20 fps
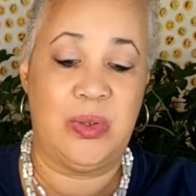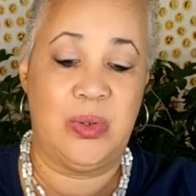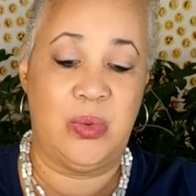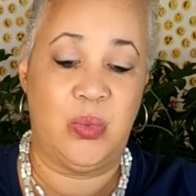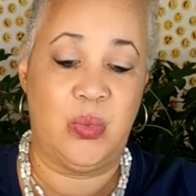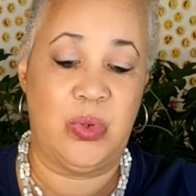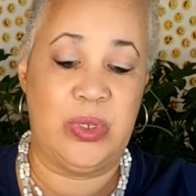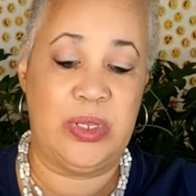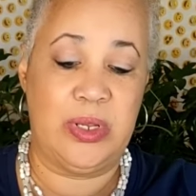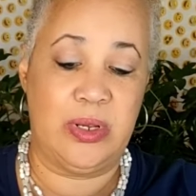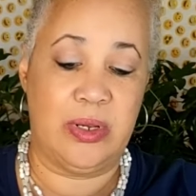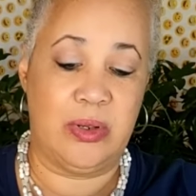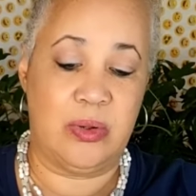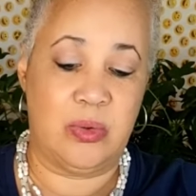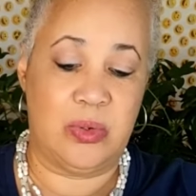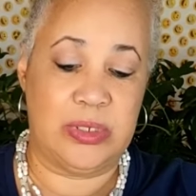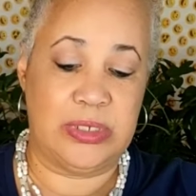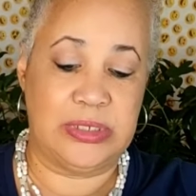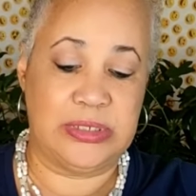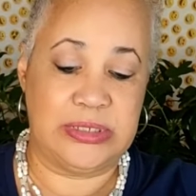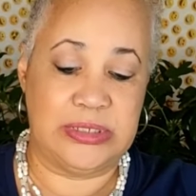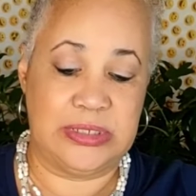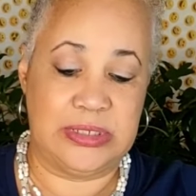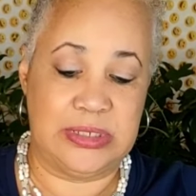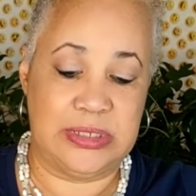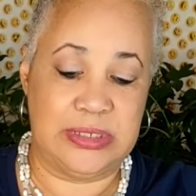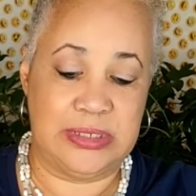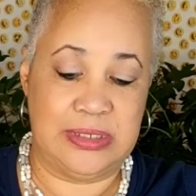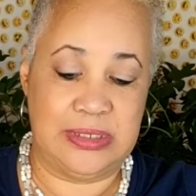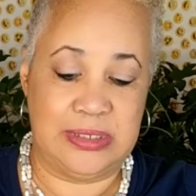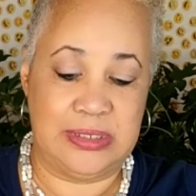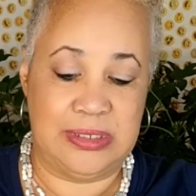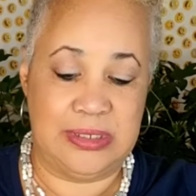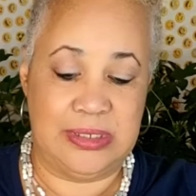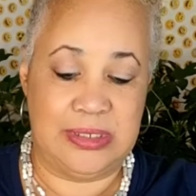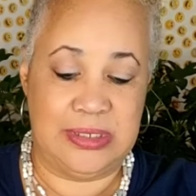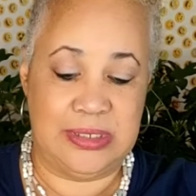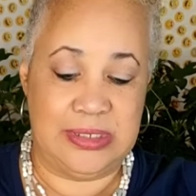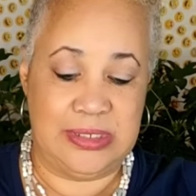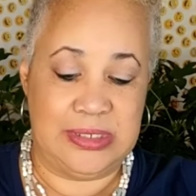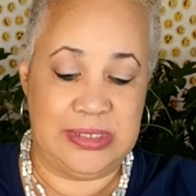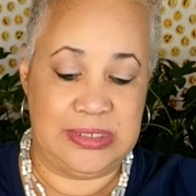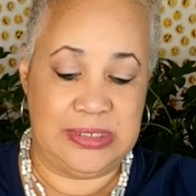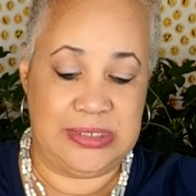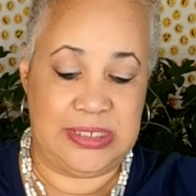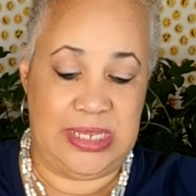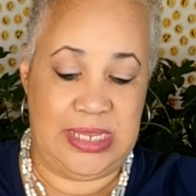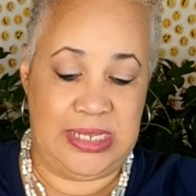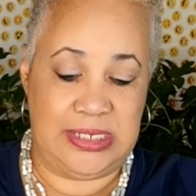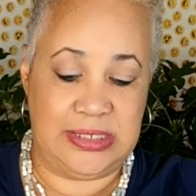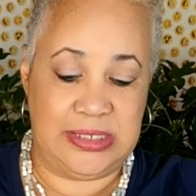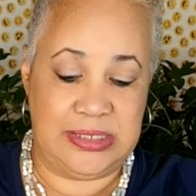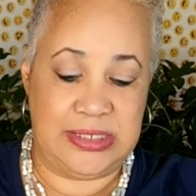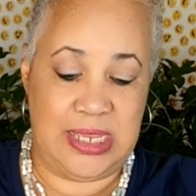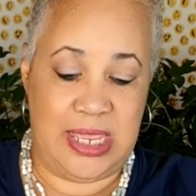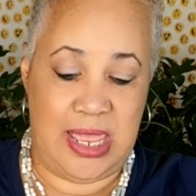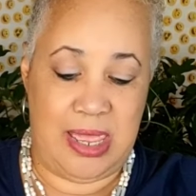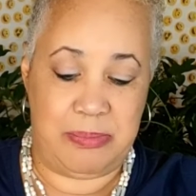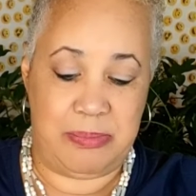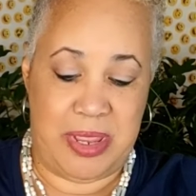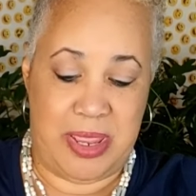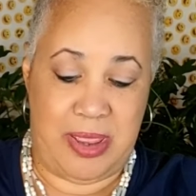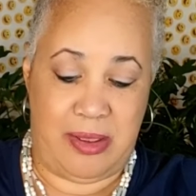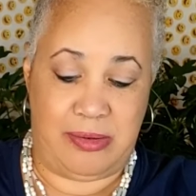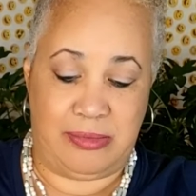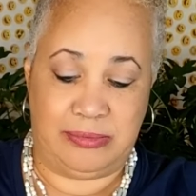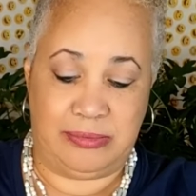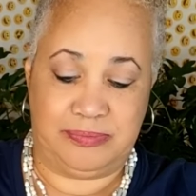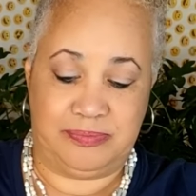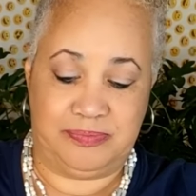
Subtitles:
We are going to take the top out.